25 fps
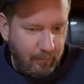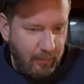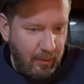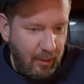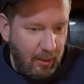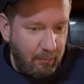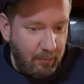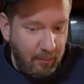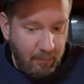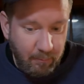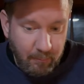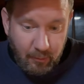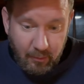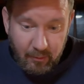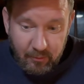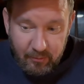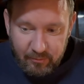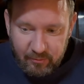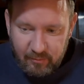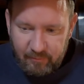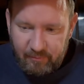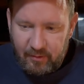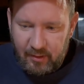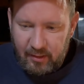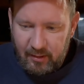yeah, with
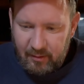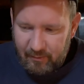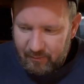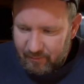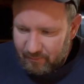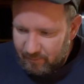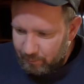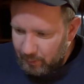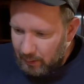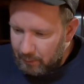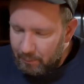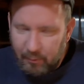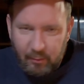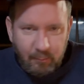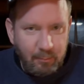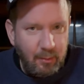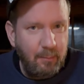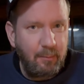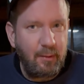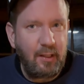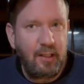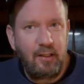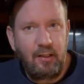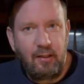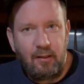most of these, people have
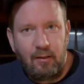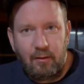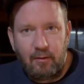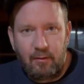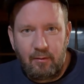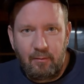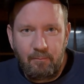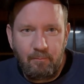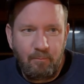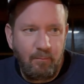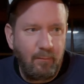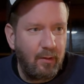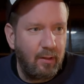been making